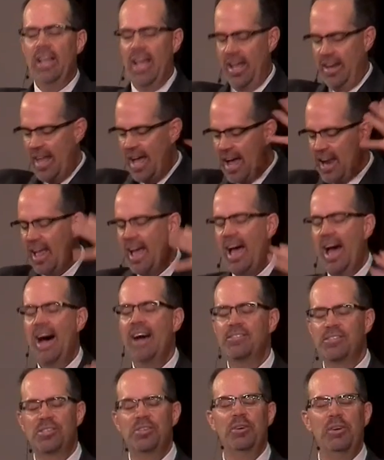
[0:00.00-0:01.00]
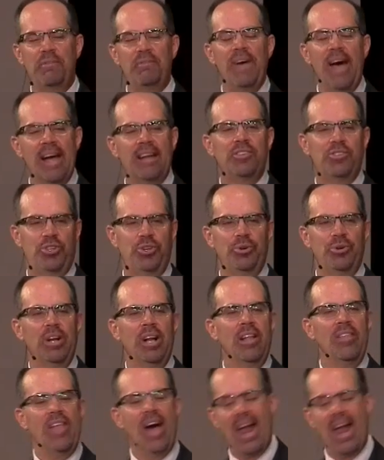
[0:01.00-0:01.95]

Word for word: and that has to affect you.